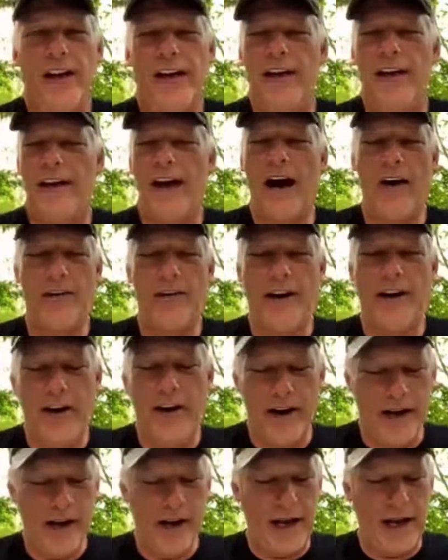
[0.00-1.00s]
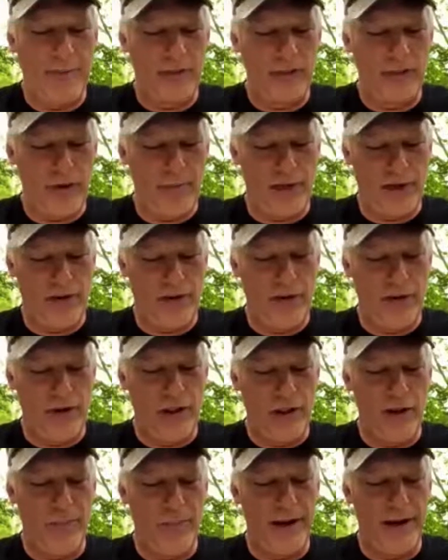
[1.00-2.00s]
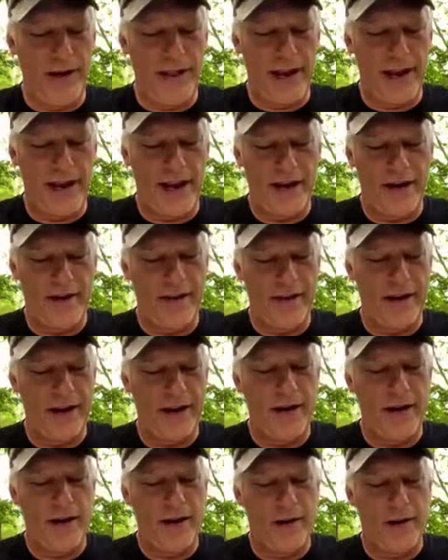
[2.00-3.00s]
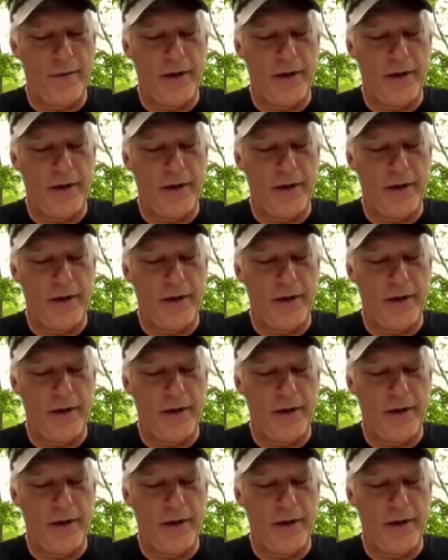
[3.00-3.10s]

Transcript: out in the area, and I'm assuming you do a little bit of that here and there.